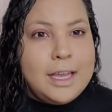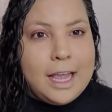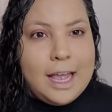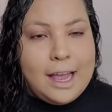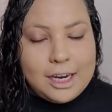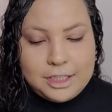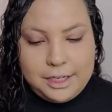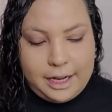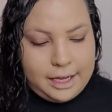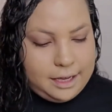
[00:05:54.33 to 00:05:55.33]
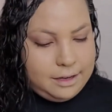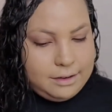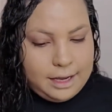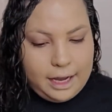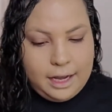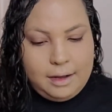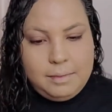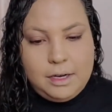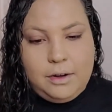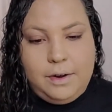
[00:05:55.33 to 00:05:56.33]
I actually like it. Okay, I'm
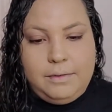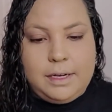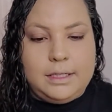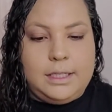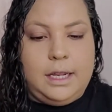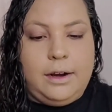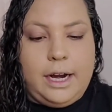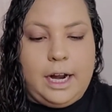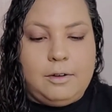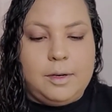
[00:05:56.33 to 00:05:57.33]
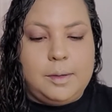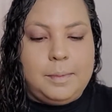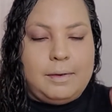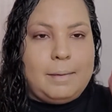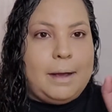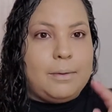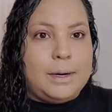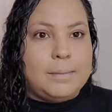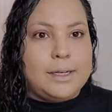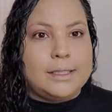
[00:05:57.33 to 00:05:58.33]
gonna go in with concealer and I will be right back when
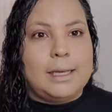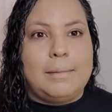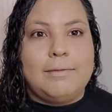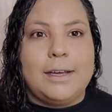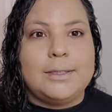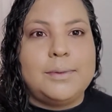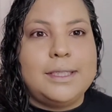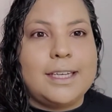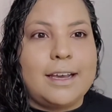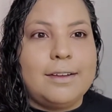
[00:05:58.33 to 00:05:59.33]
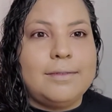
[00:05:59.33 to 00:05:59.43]
I'm gonna set my face. 1 second.